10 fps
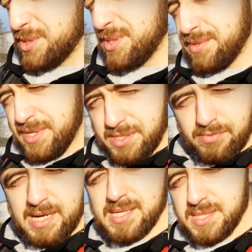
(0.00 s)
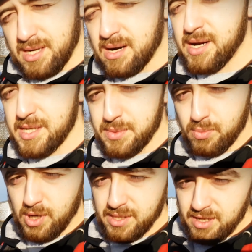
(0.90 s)
also the reason why this car has
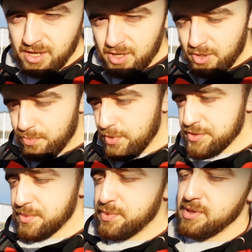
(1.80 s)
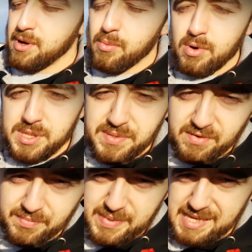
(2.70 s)
won multiple awards
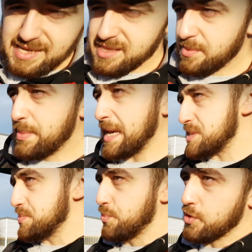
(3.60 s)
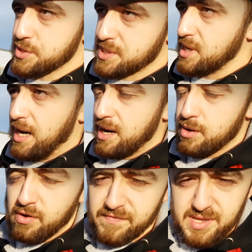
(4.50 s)
for being the best sports car
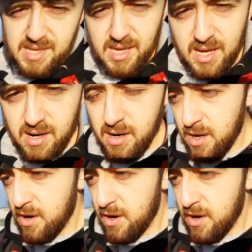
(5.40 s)
of the year